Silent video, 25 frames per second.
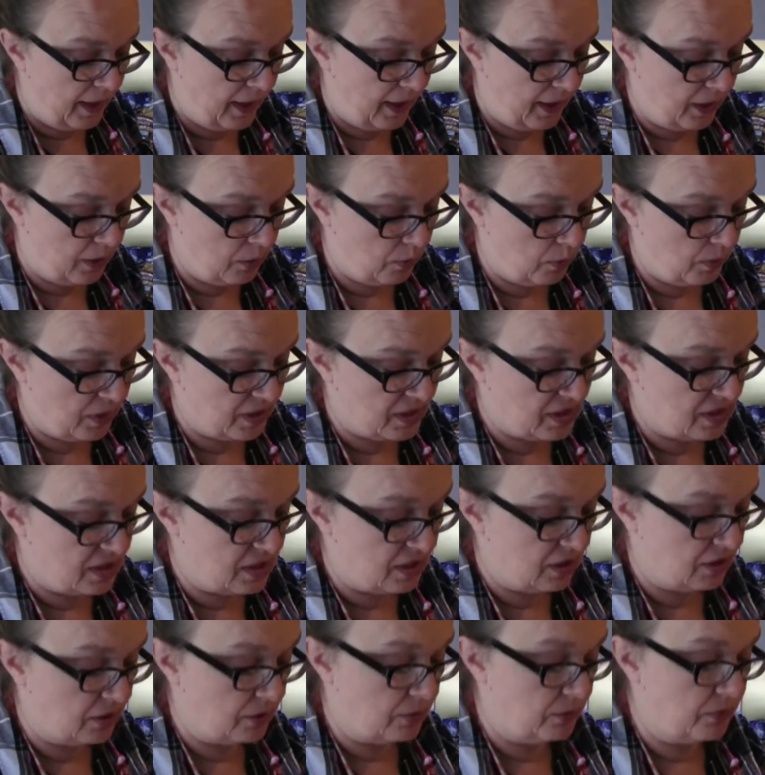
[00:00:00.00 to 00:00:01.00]
how it's
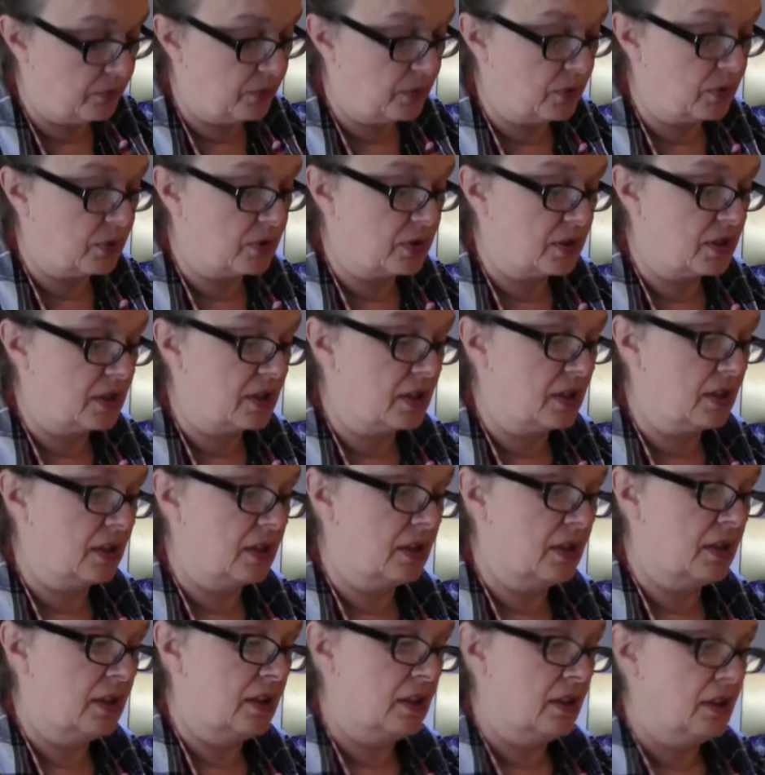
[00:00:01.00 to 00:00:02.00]
done first.
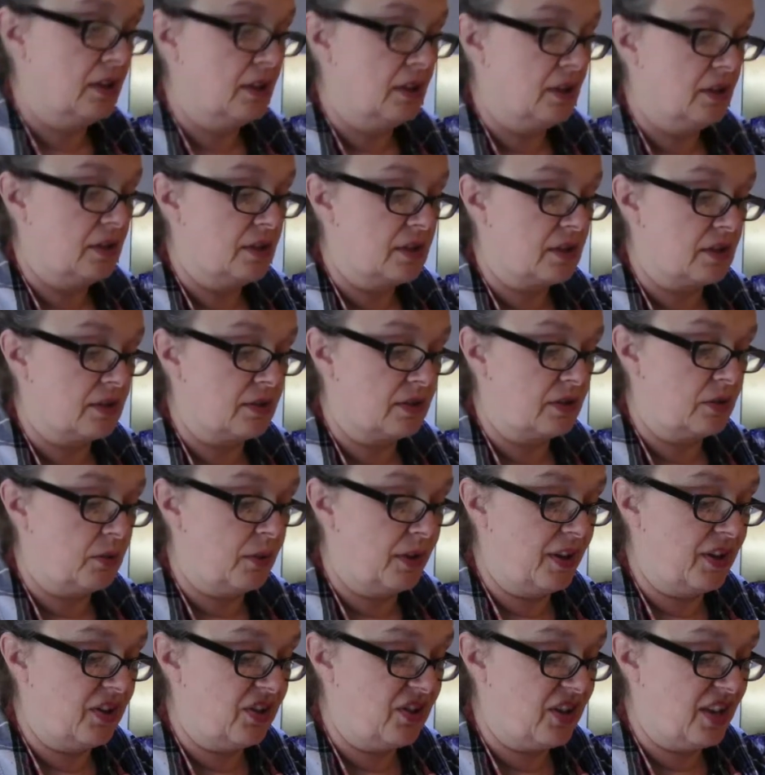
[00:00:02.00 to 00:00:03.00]
So it's
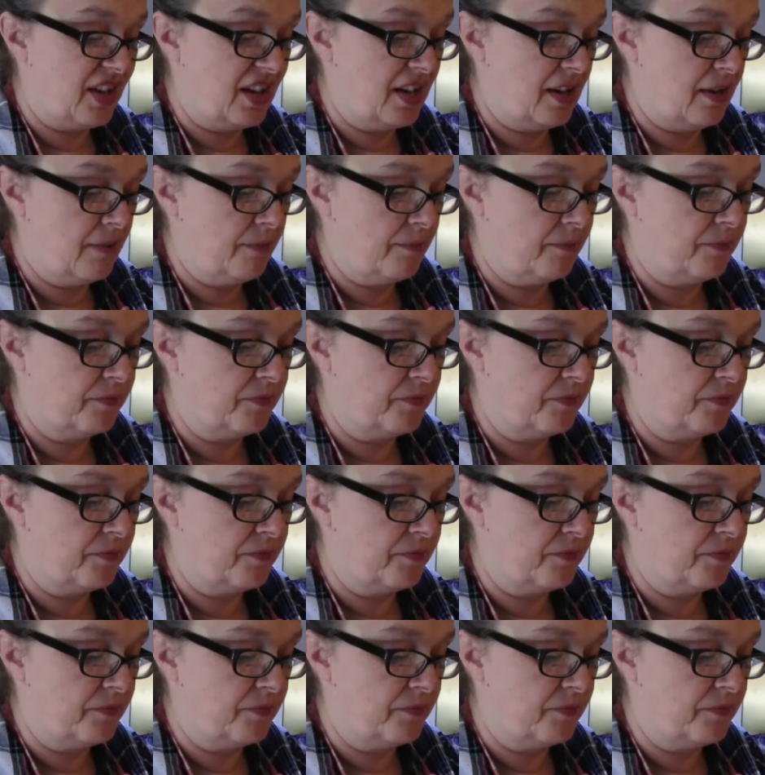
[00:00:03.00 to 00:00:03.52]
quite thin.